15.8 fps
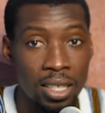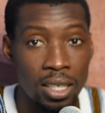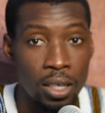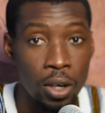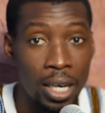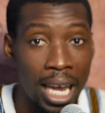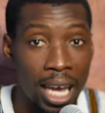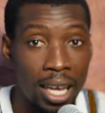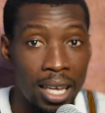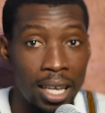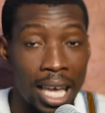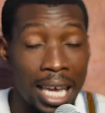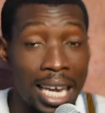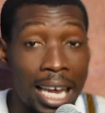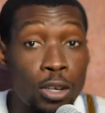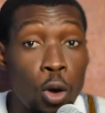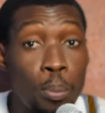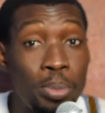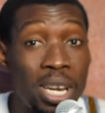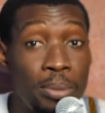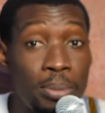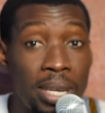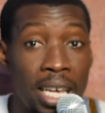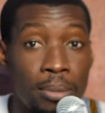ona and I don't
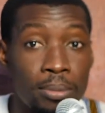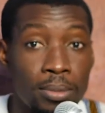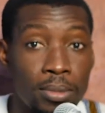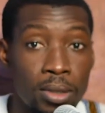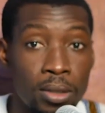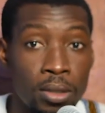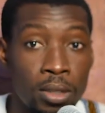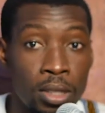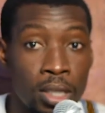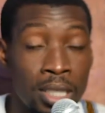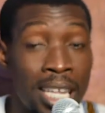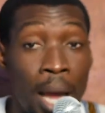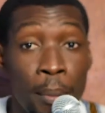blame them. They are